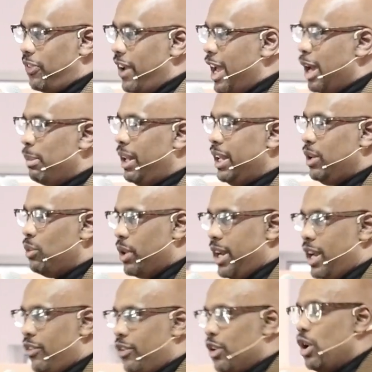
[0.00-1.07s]
family,
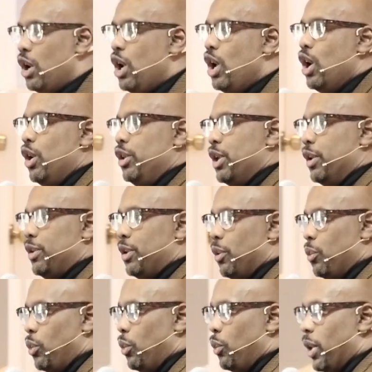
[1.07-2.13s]
whatever.
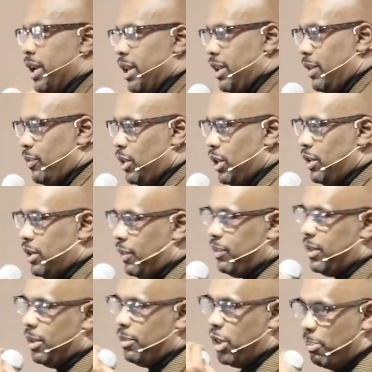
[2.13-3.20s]
One of
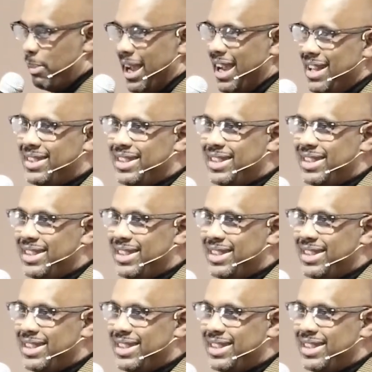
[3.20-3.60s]
the main